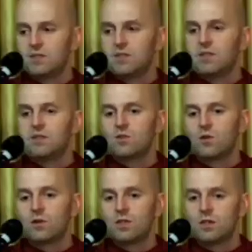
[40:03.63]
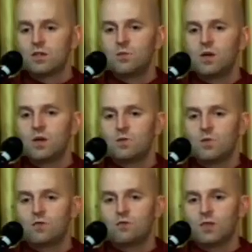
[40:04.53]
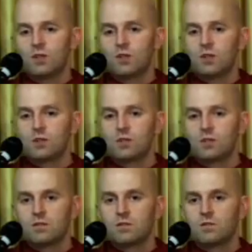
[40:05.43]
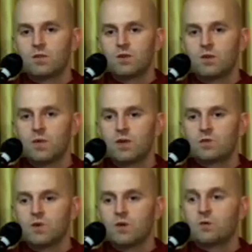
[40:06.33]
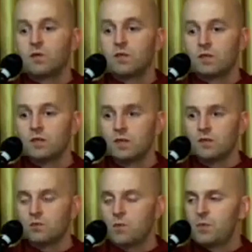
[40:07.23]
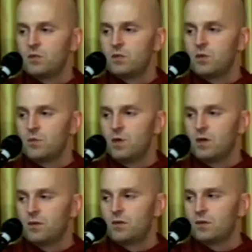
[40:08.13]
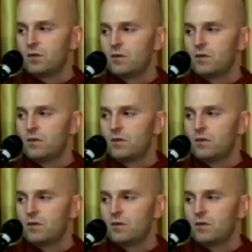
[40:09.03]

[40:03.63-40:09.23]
The deed is already done. You might as well finish it. Right? You might as well really give them a piece of your mind.